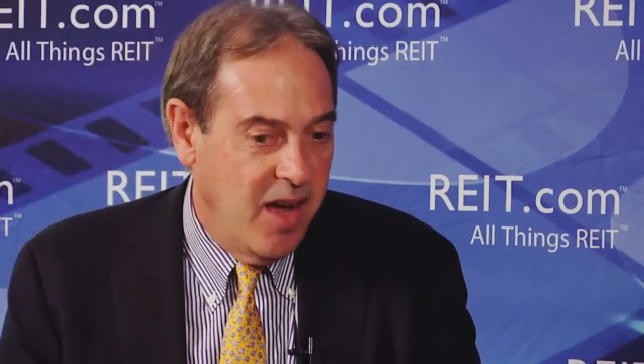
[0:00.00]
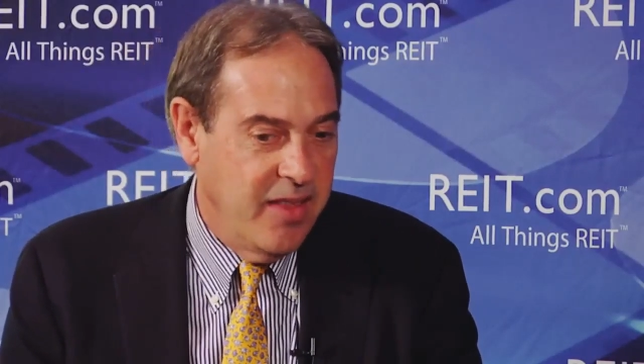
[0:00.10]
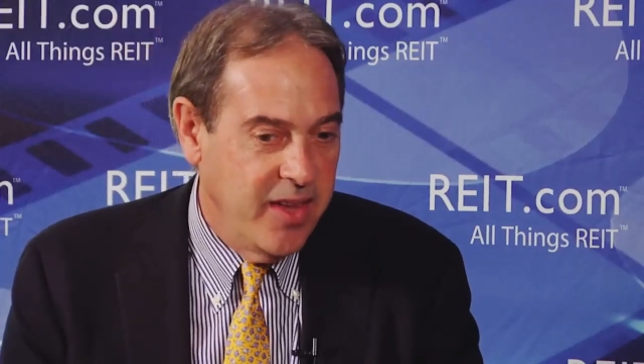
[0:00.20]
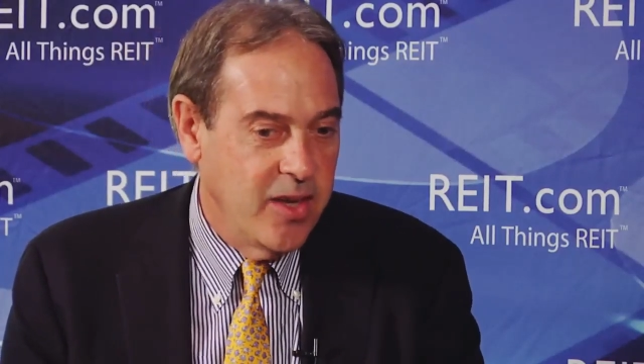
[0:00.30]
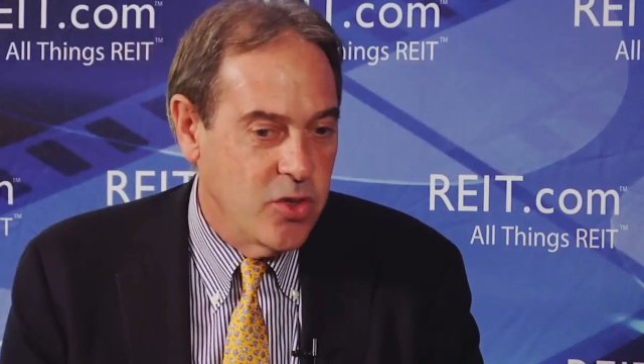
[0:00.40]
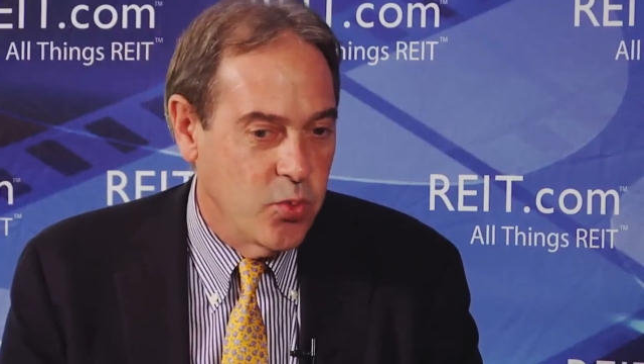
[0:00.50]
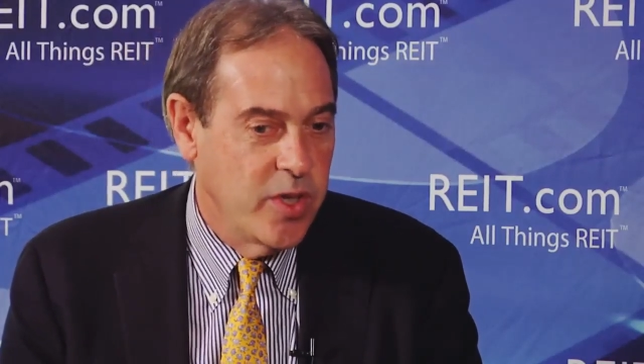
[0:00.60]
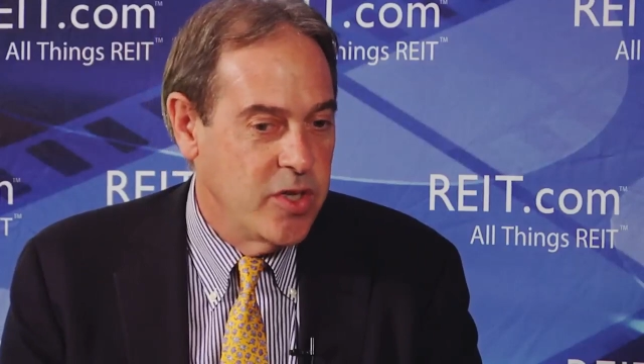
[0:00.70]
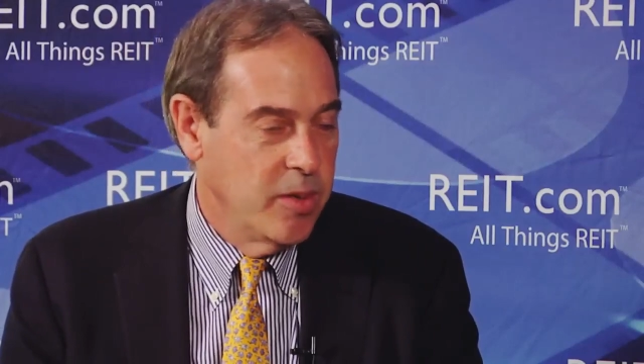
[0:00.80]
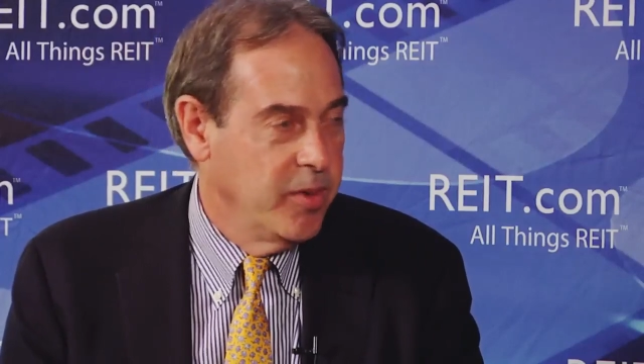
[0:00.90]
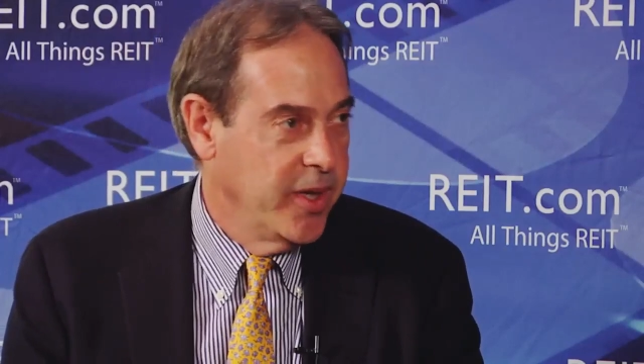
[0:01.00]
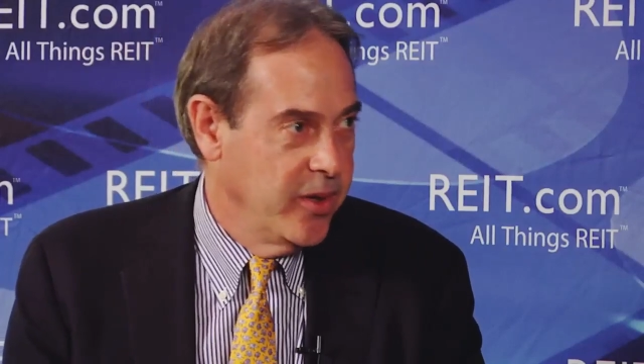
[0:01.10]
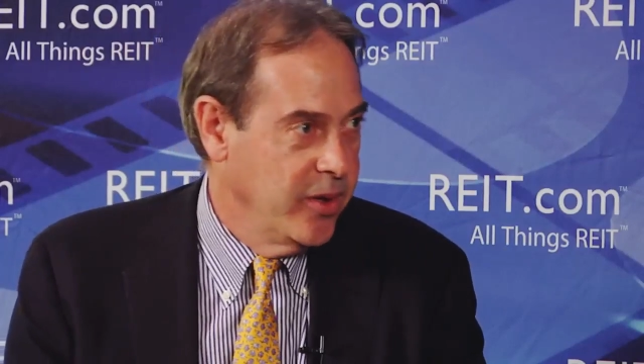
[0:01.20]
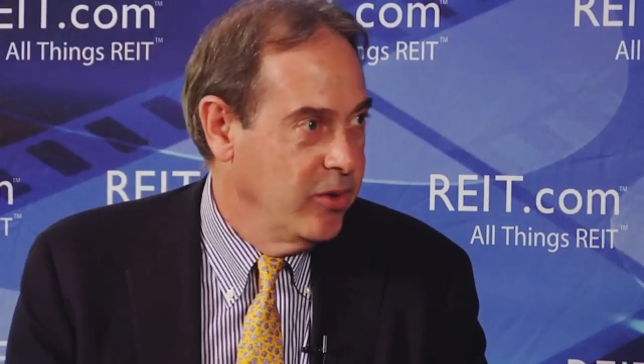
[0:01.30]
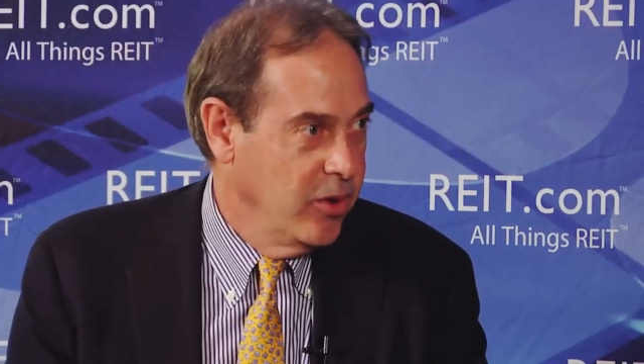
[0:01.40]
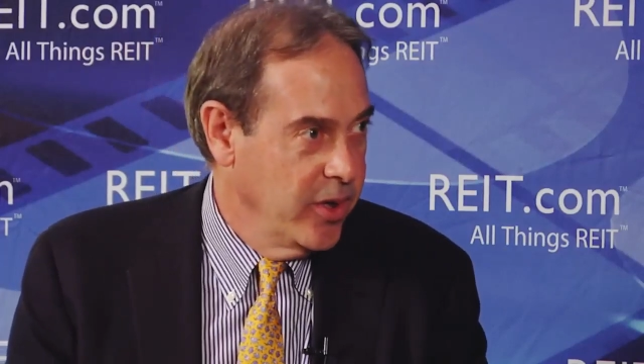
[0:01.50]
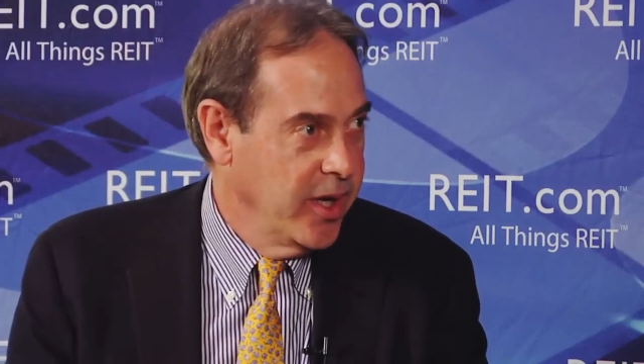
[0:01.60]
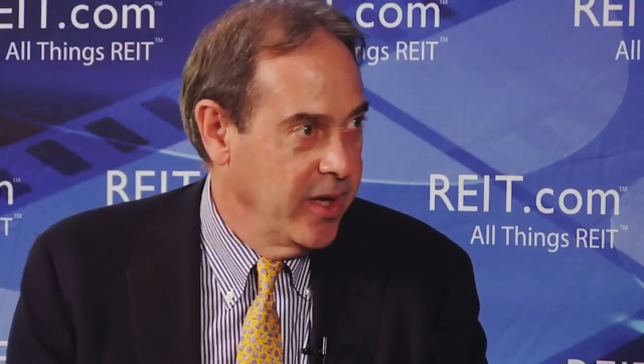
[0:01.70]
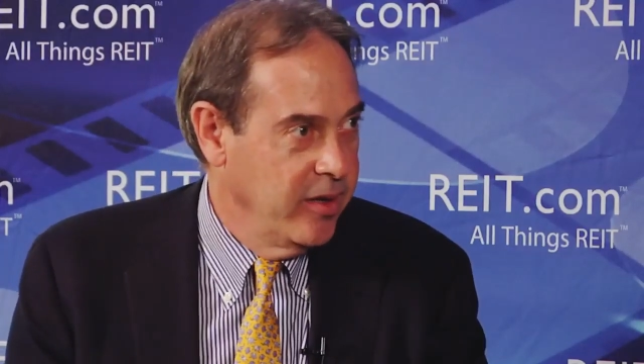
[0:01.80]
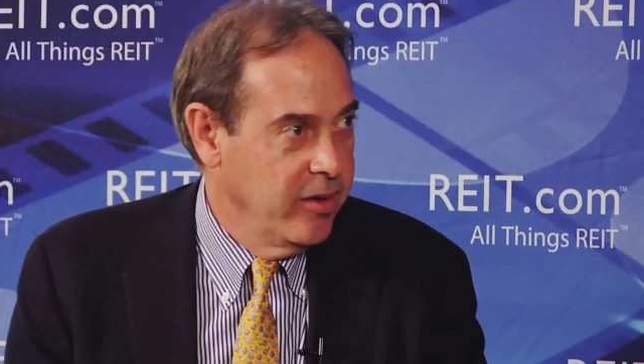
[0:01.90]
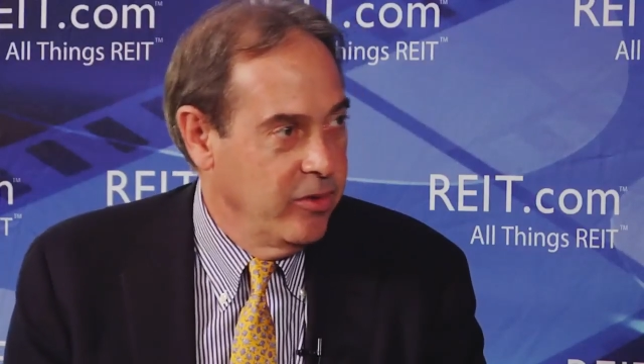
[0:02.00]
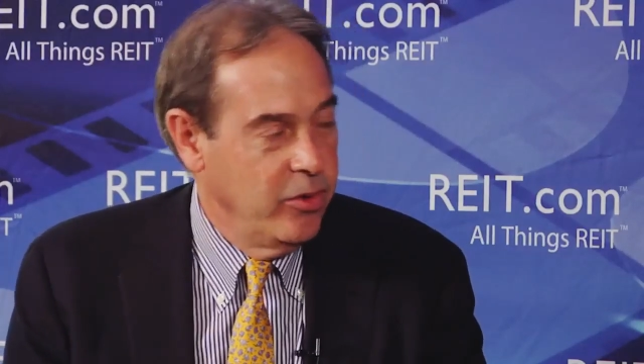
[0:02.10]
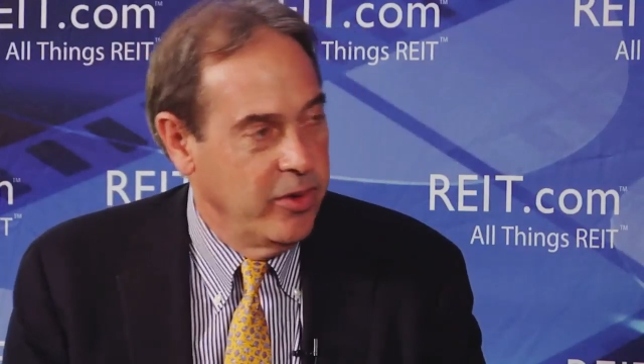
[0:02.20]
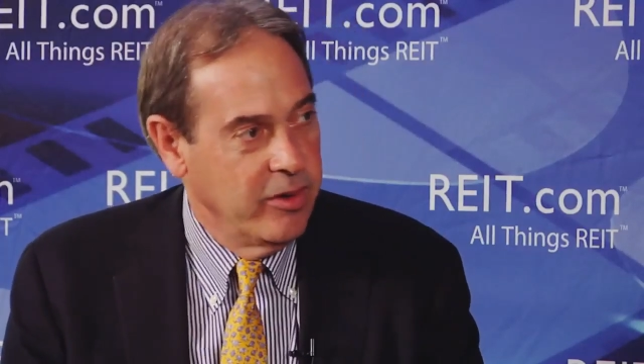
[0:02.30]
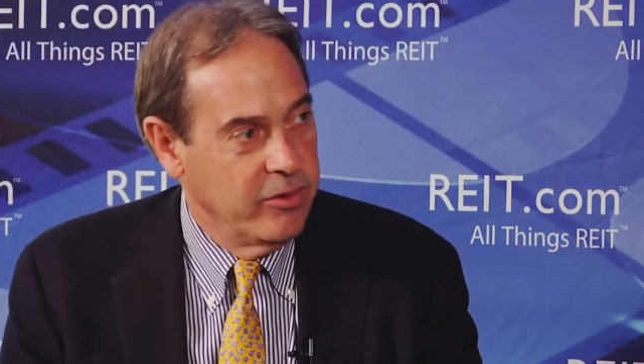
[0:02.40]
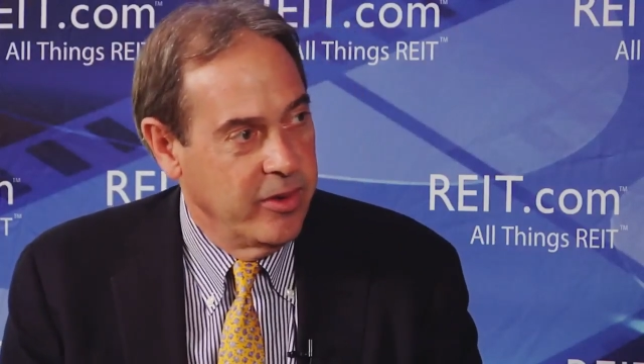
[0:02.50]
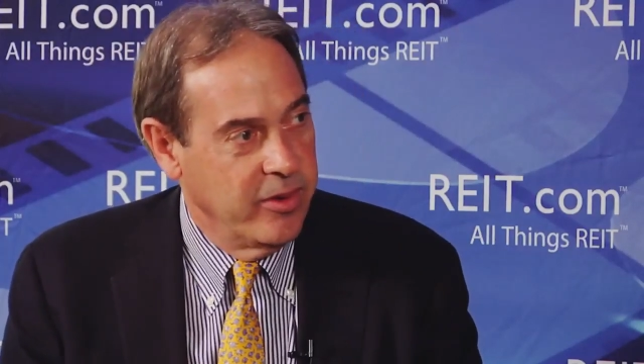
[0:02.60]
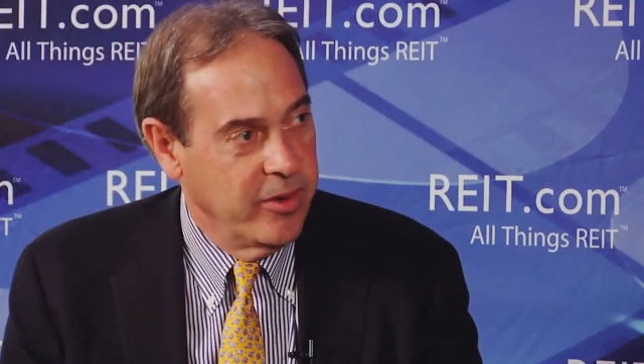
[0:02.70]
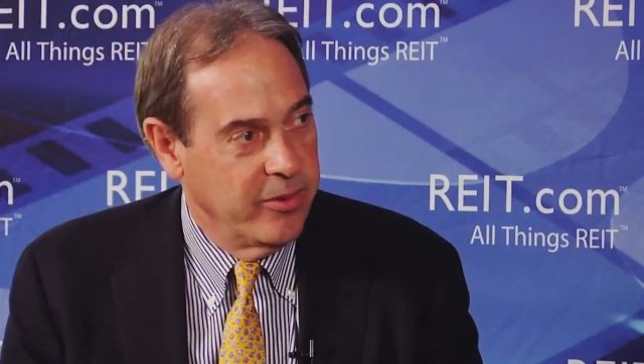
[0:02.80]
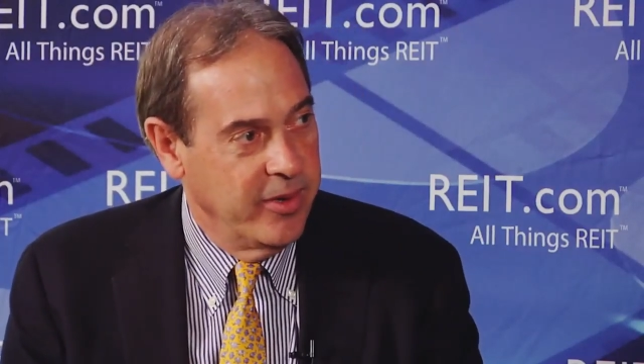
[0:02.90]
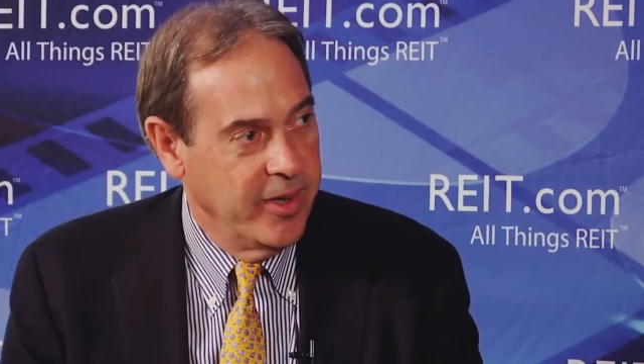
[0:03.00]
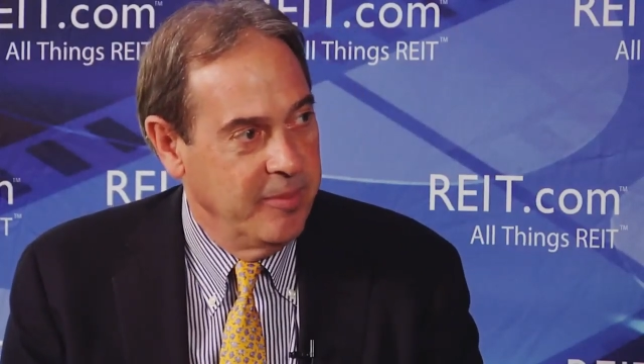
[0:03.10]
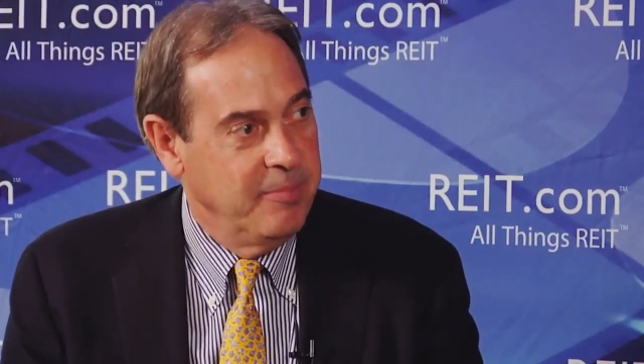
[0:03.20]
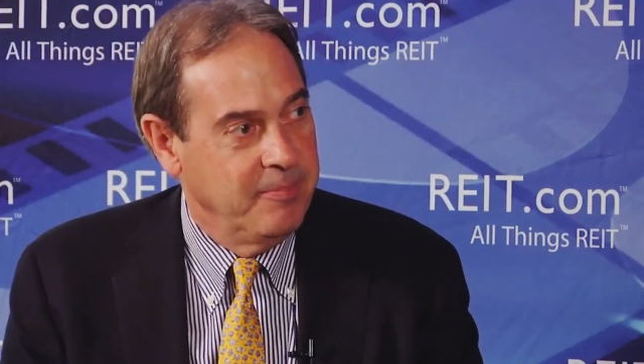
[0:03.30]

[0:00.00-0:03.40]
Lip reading: I think, is reasonably good looking into 2013.